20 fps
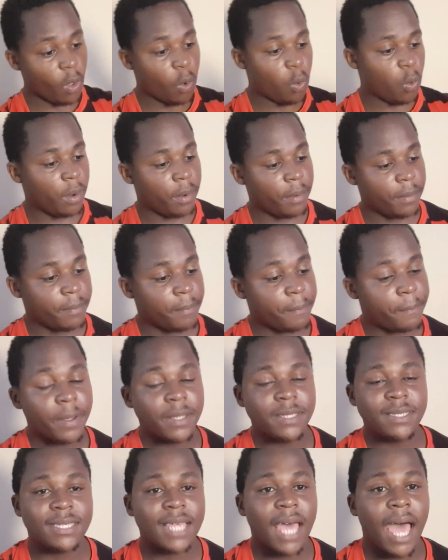
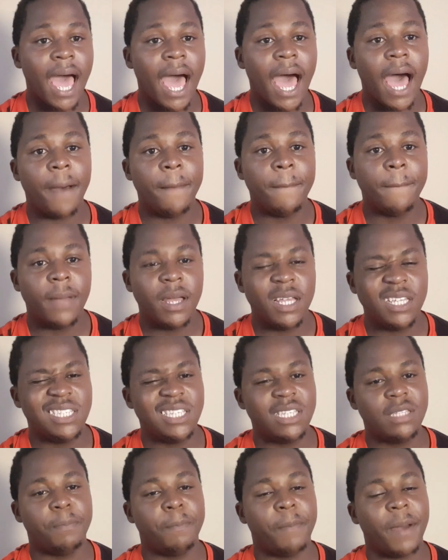Saha. Is
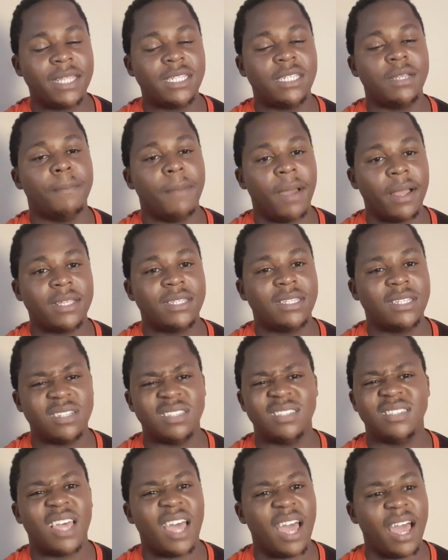it Patama
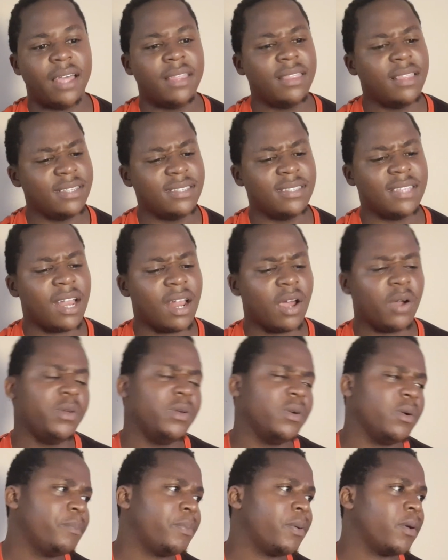Saha? Is that how
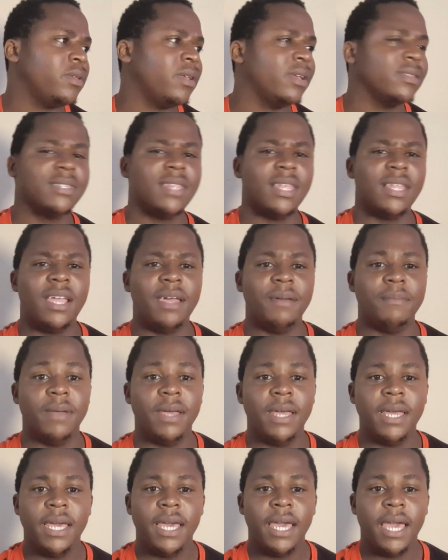you pronounce the name?
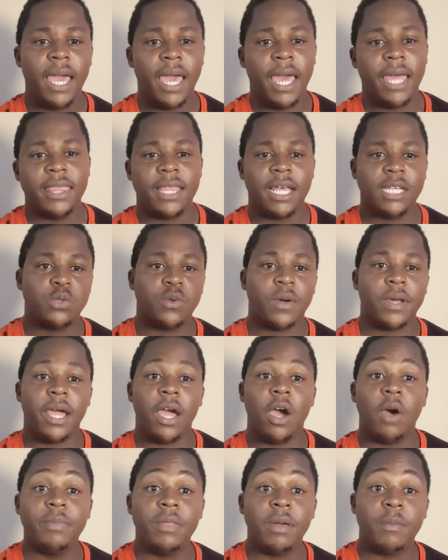And that's what
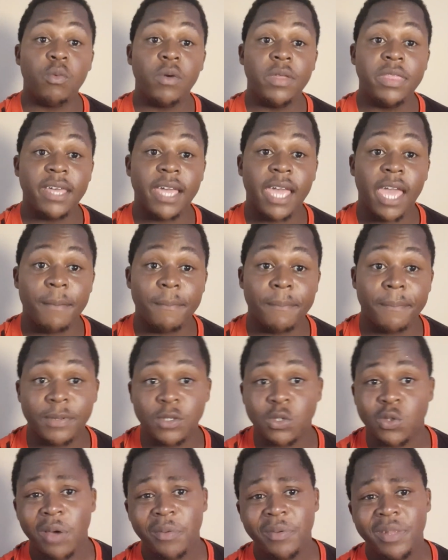helped them win the game.
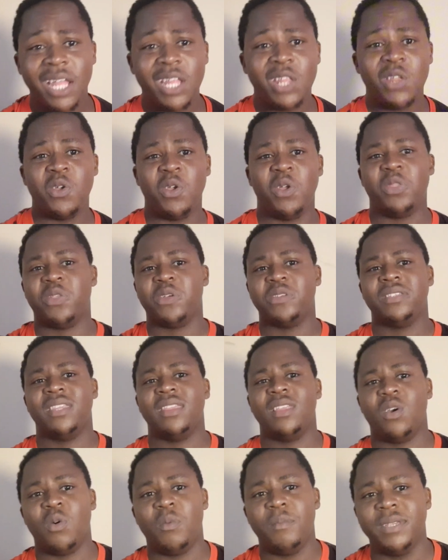So I want to know your thoughts in
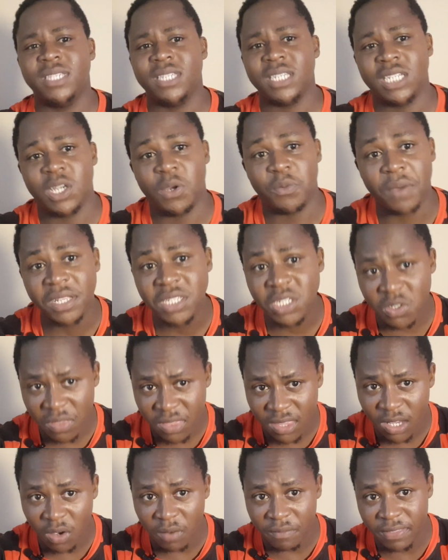the comment section. What do you
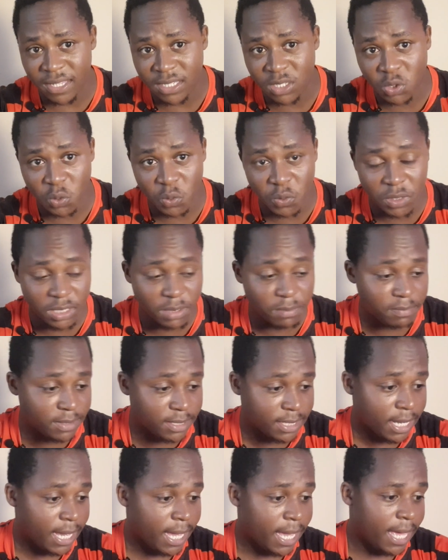think of these two teams?